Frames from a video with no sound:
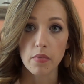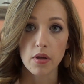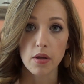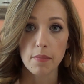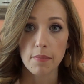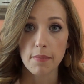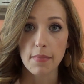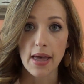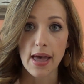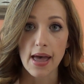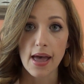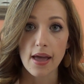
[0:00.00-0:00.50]

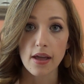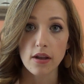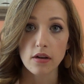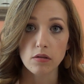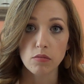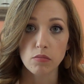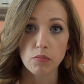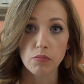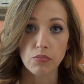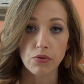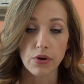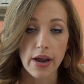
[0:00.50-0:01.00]
matte
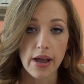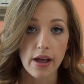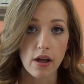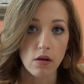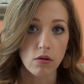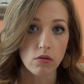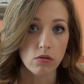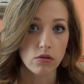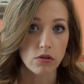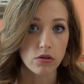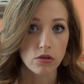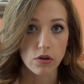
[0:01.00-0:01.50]

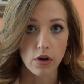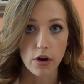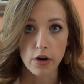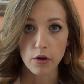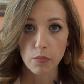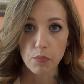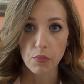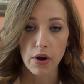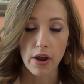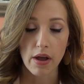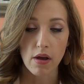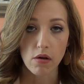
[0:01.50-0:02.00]
brown or
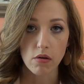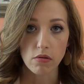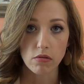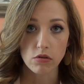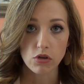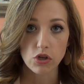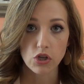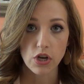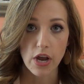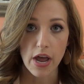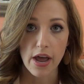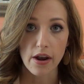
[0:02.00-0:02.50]
dark brown
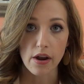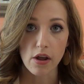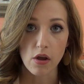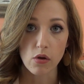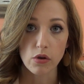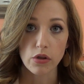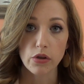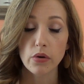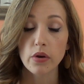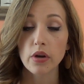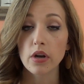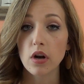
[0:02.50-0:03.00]
shadow,
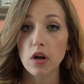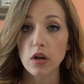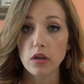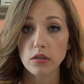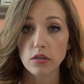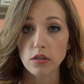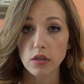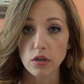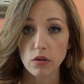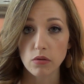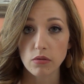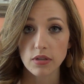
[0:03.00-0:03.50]
you could
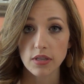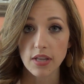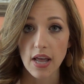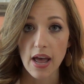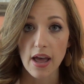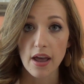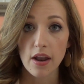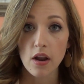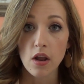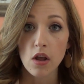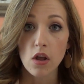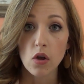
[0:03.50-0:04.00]
also use
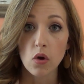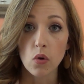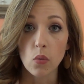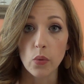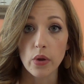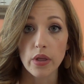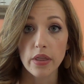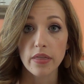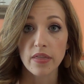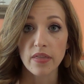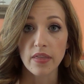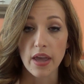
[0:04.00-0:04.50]
that
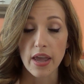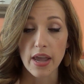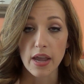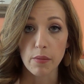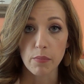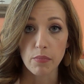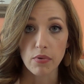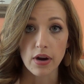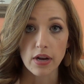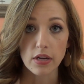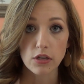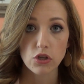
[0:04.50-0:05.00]
with a
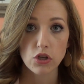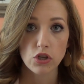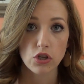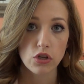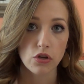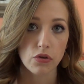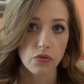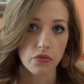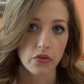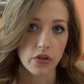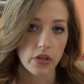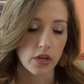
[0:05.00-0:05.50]
brush
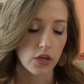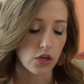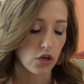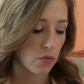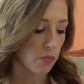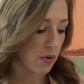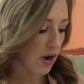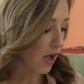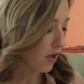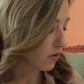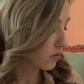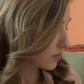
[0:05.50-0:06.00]
to fill in your
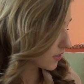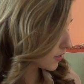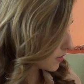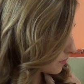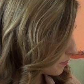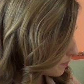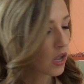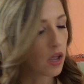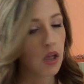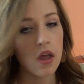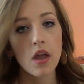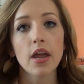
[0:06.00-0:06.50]
brows.
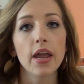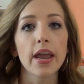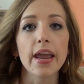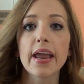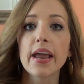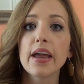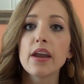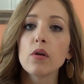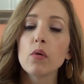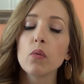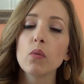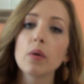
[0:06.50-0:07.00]

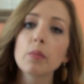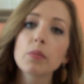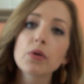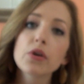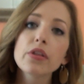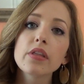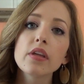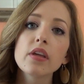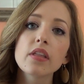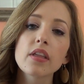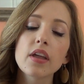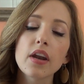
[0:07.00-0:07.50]
And one more
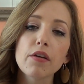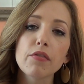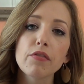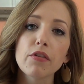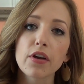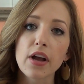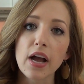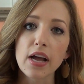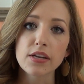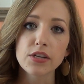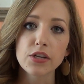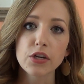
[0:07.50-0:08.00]
thing that I
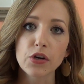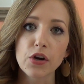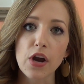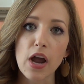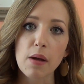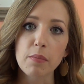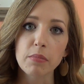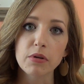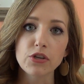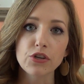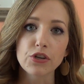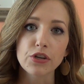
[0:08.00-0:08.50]
forgot to
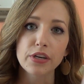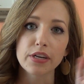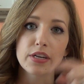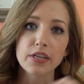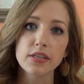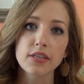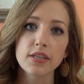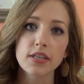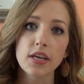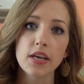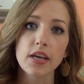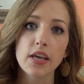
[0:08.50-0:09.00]
grab, but you're going
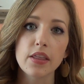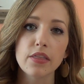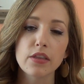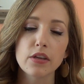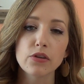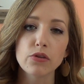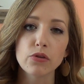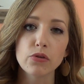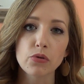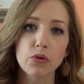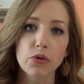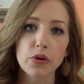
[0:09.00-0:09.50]
to see it in the
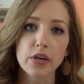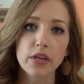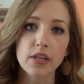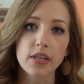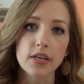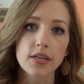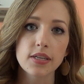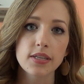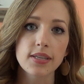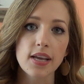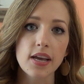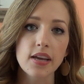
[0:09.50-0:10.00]
tutorial
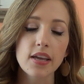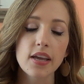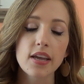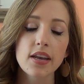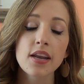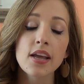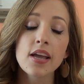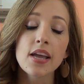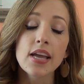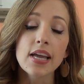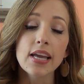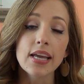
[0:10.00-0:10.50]
in a second,
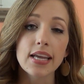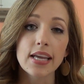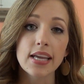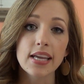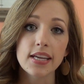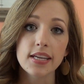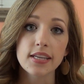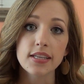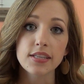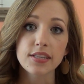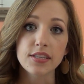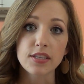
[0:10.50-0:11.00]

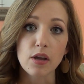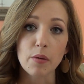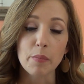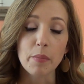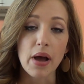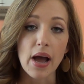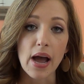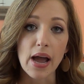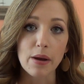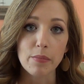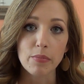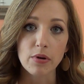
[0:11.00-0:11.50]
is some
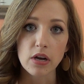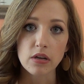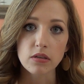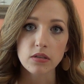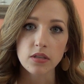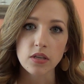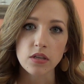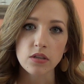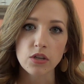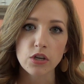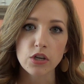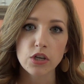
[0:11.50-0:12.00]
eyebrow
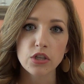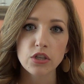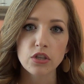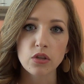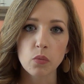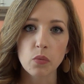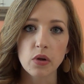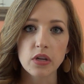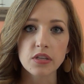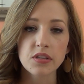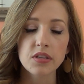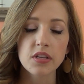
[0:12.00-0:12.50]
scissors.
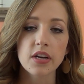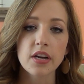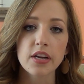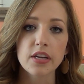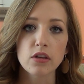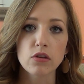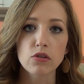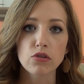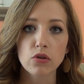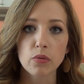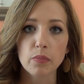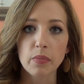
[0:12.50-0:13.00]
The ones that I
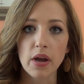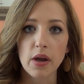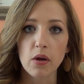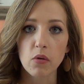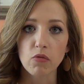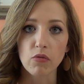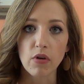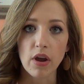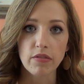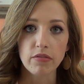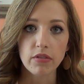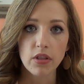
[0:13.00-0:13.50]
use are by
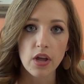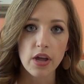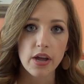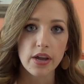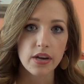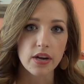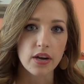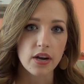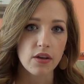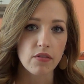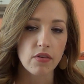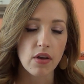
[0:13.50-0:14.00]
Revlon,
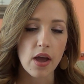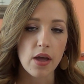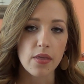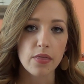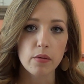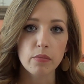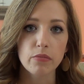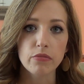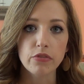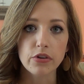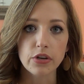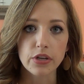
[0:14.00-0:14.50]
and I've had
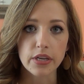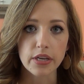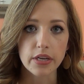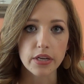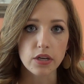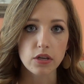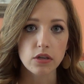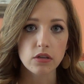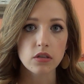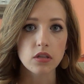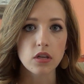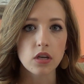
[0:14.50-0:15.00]
them for
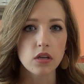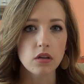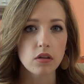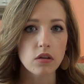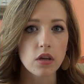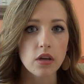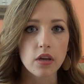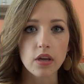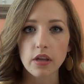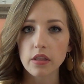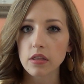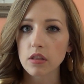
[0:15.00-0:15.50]
years, and you
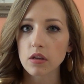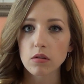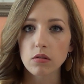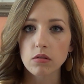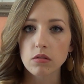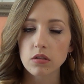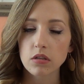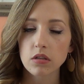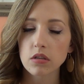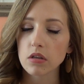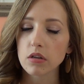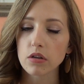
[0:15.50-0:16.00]
can get
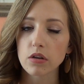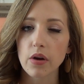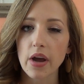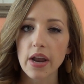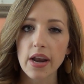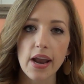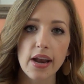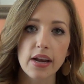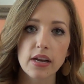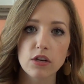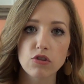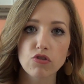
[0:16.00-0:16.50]
those, you know, at any